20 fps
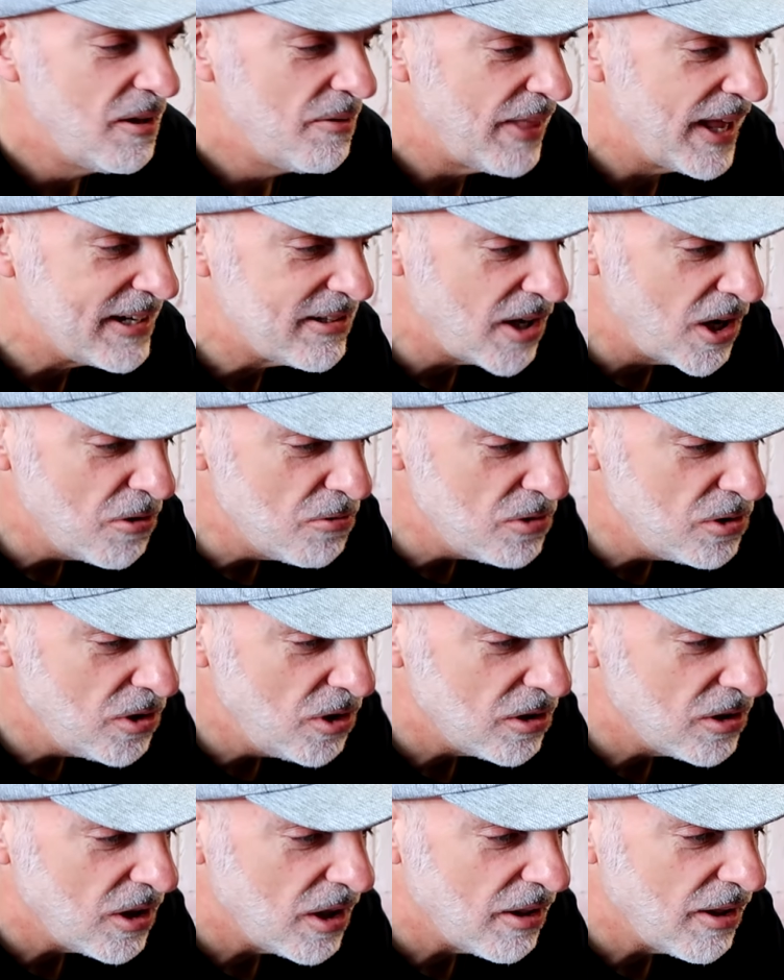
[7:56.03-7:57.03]
They don't
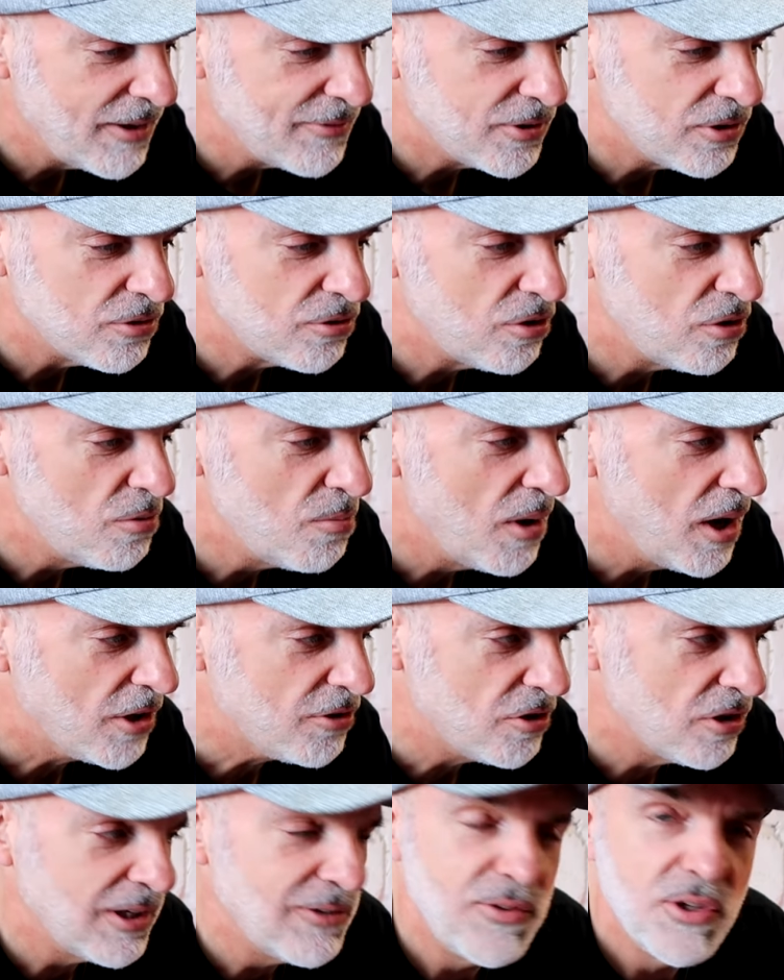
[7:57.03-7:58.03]
look like they've got too
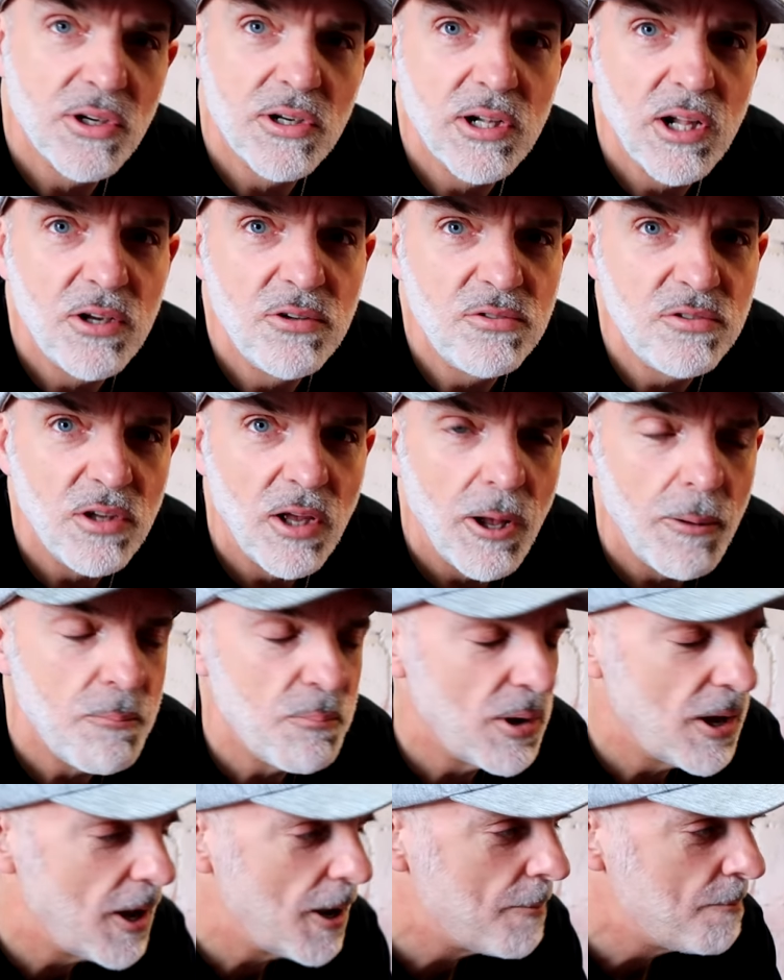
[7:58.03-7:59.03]
much. I'll give you a close-up,
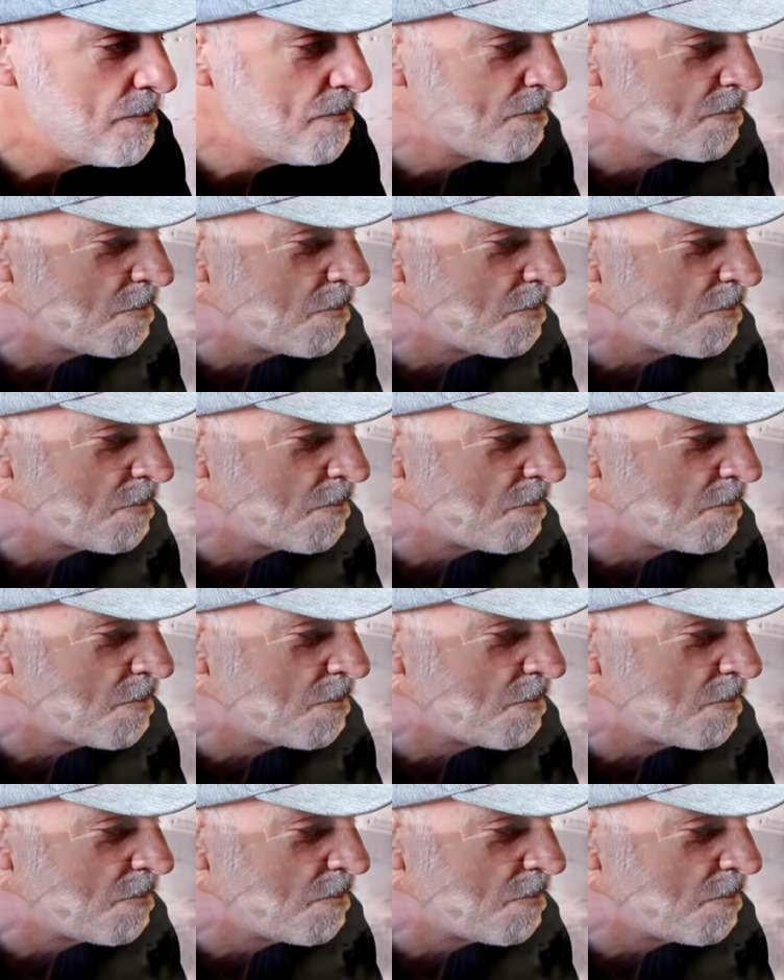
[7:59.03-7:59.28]
but